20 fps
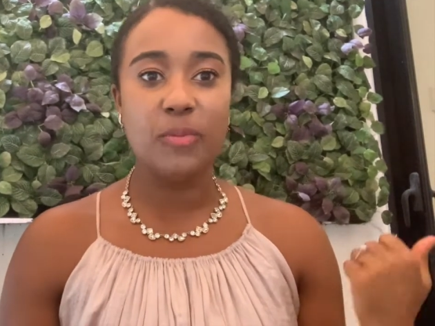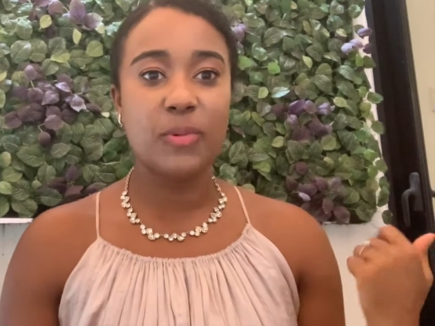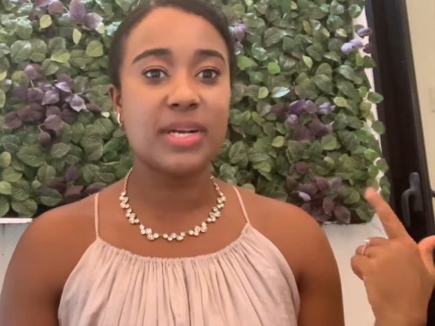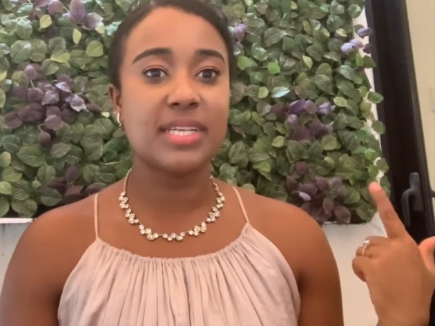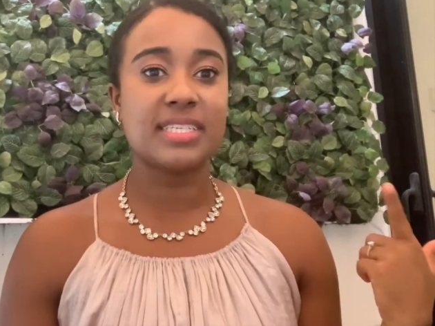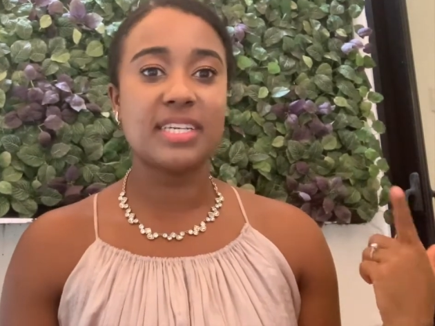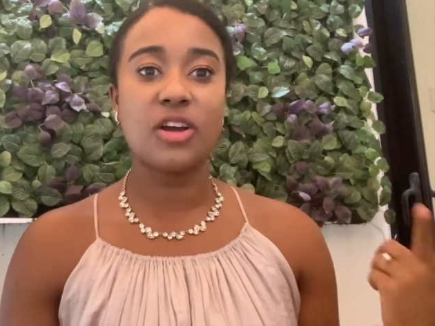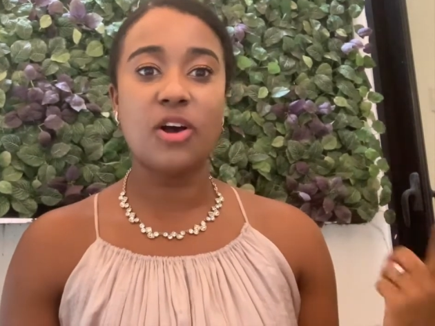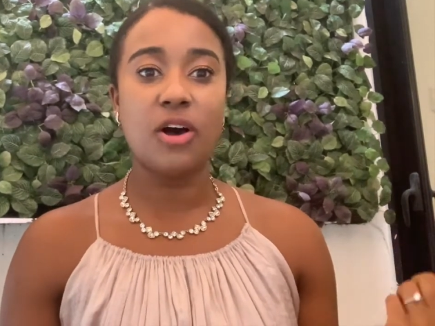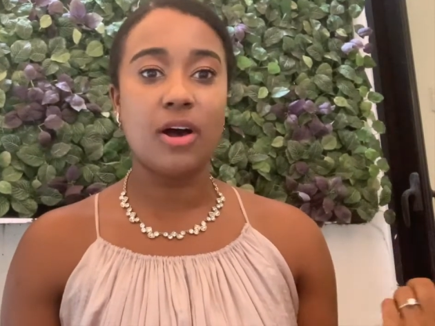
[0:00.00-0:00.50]
What
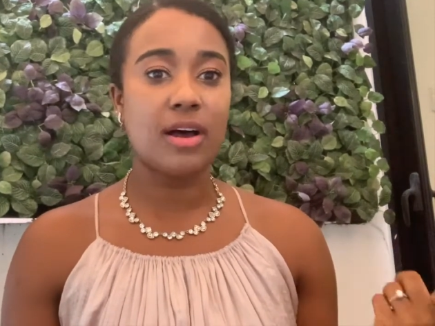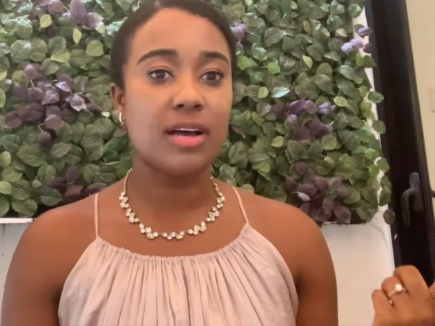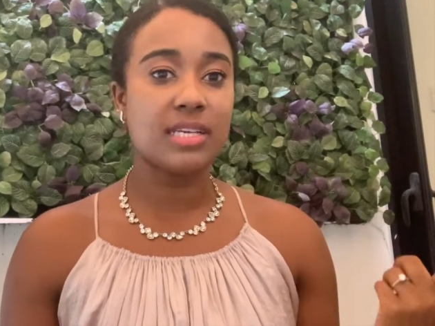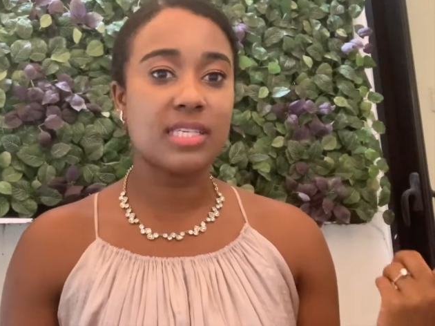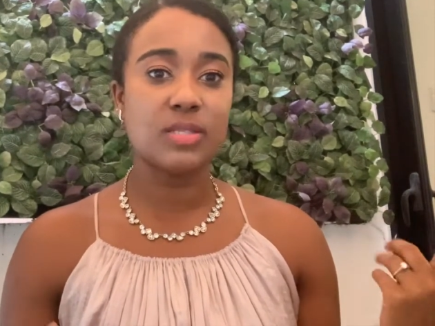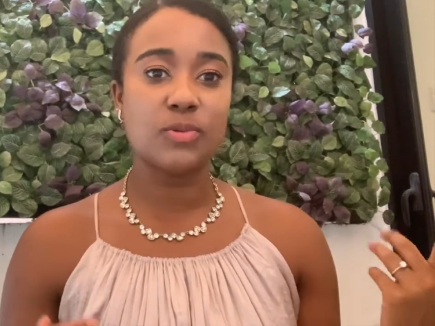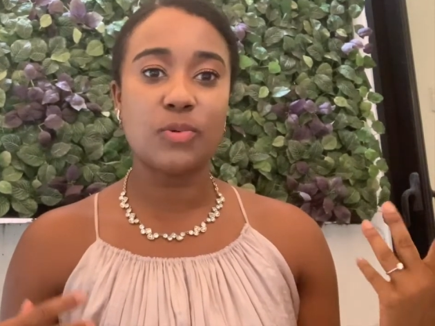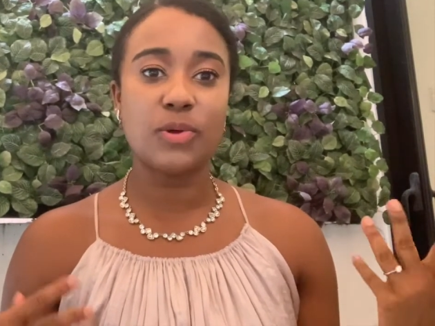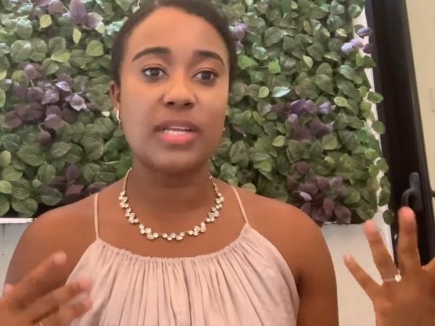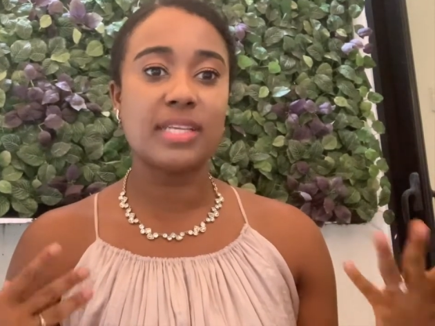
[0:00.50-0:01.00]
does it
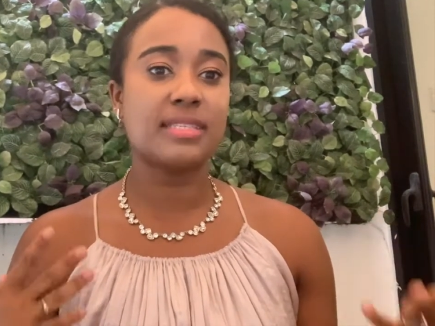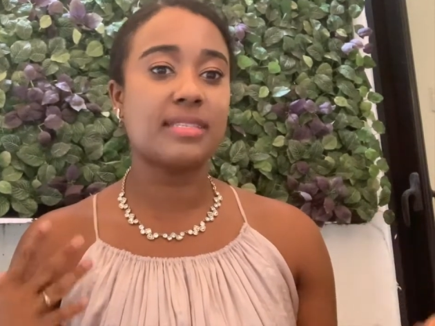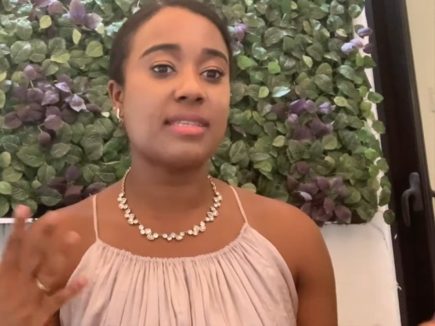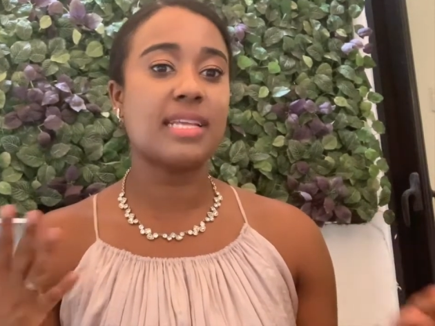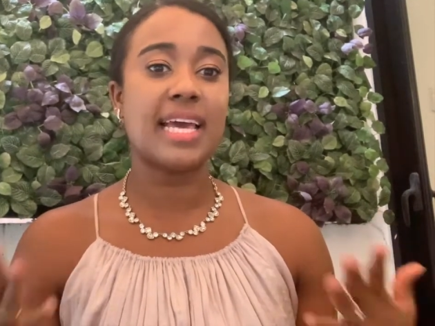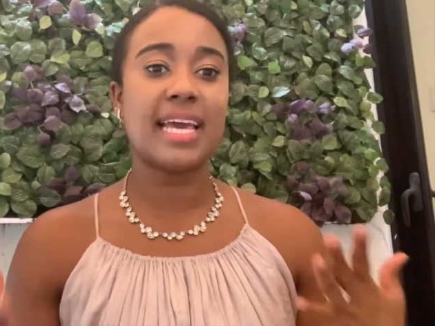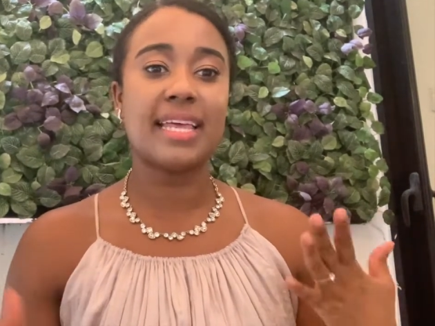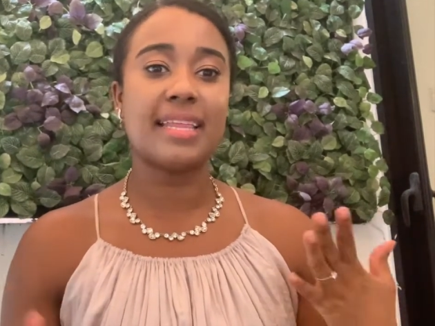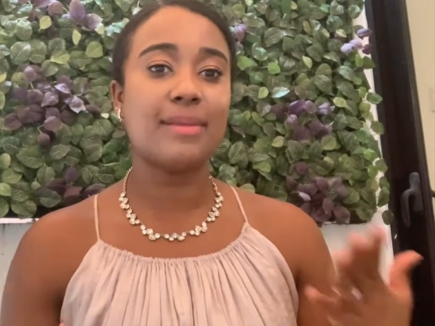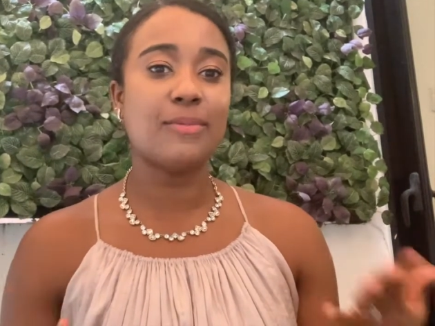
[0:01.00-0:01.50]
cost? What
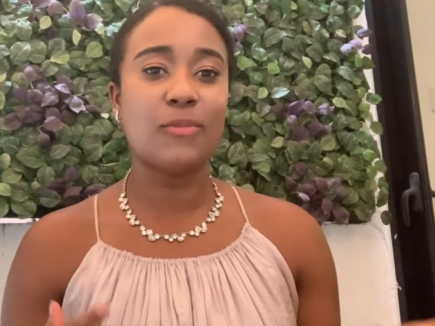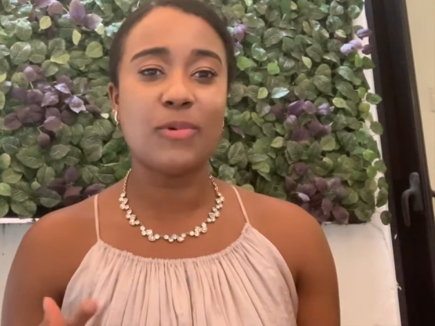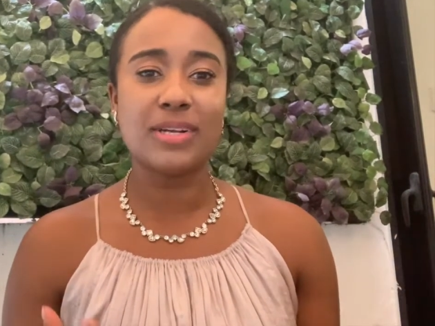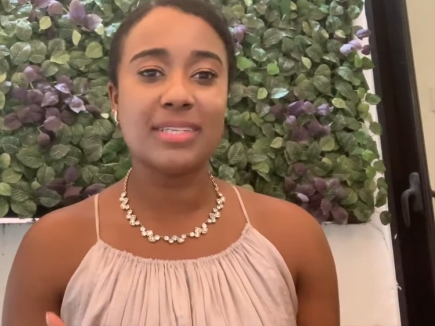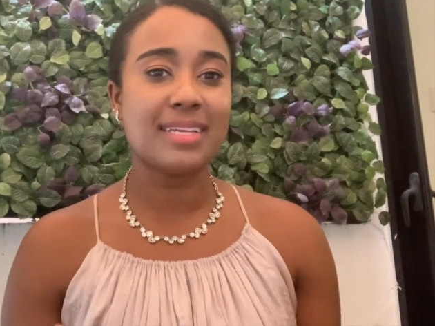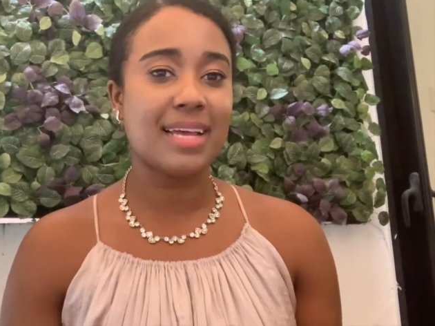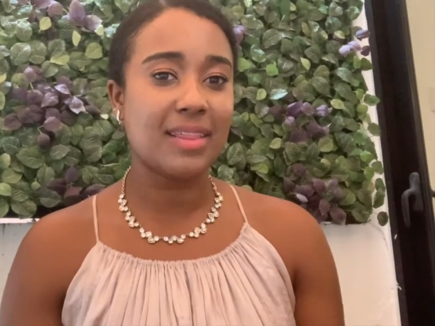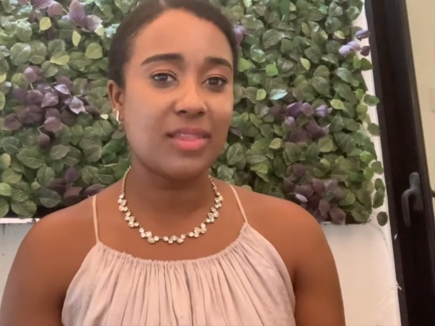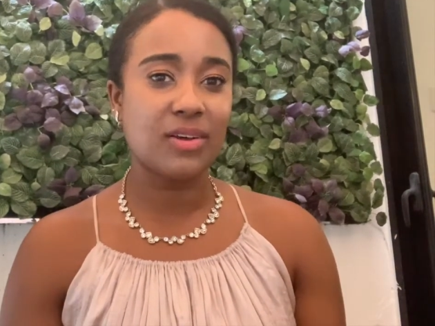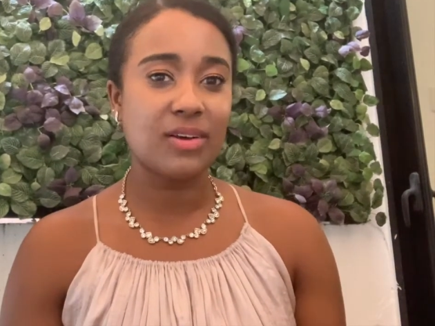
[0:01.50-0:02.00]
does
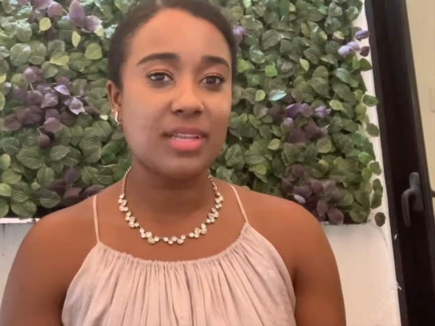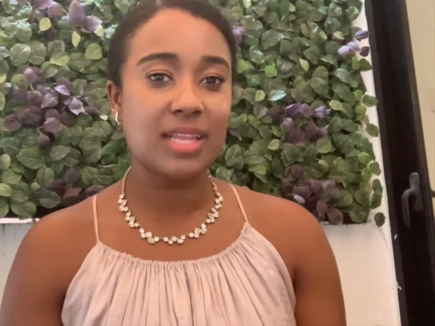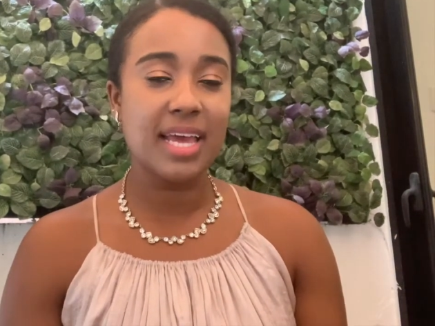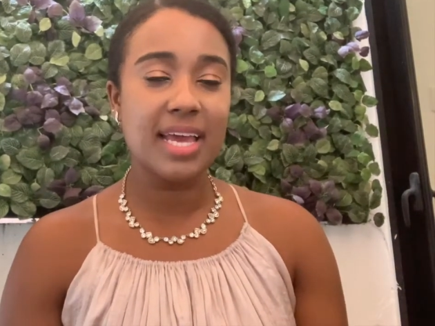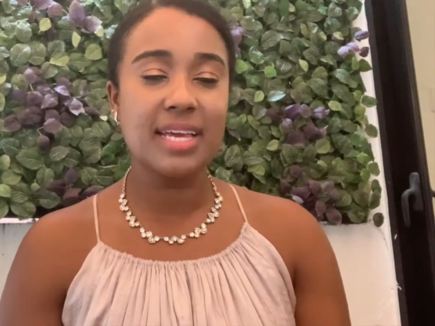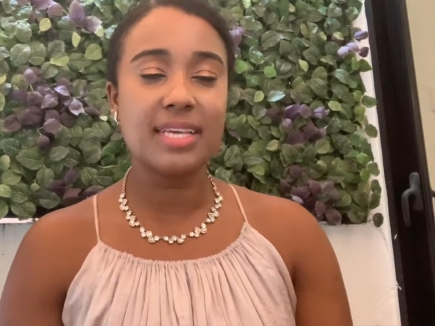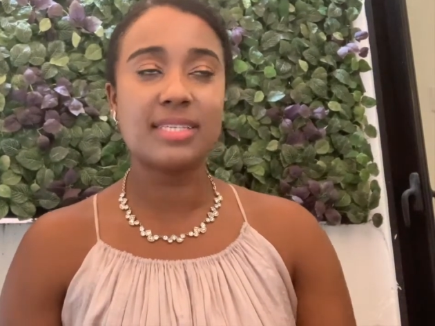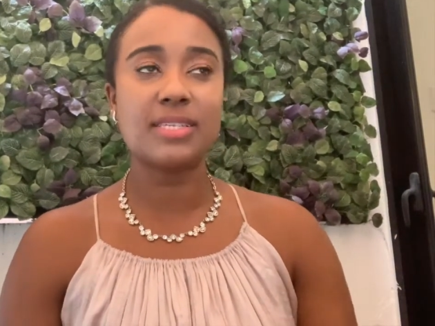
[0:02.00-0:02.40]
that look like?